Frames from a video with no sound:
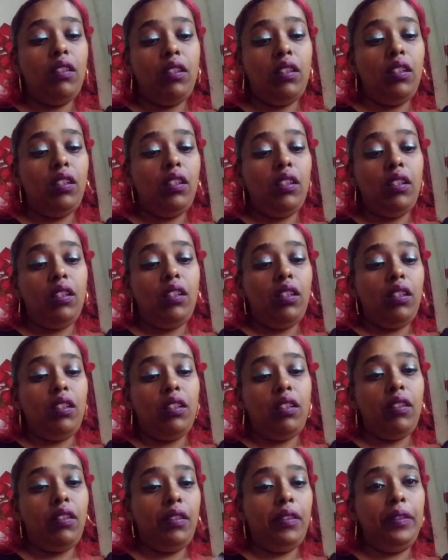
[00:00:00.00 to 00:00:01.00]

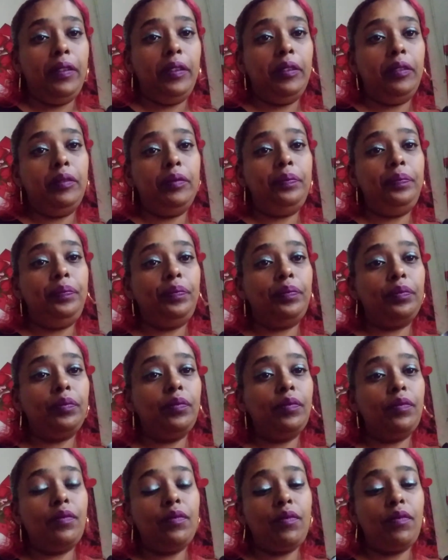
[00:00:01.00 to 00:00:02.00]

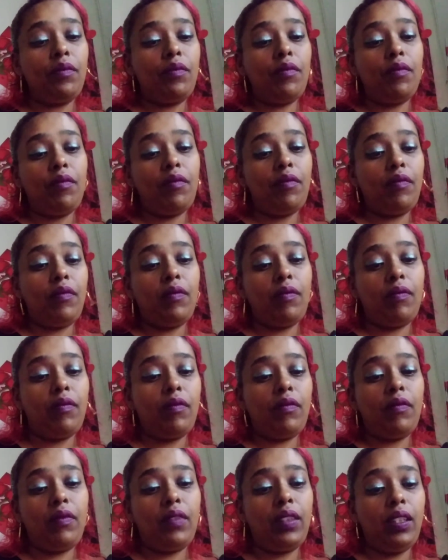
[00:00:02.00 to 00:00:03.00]

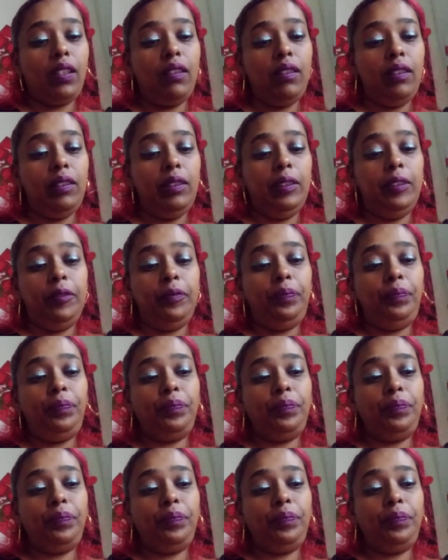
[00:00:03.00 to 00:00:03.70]
No one is speaking in this clip.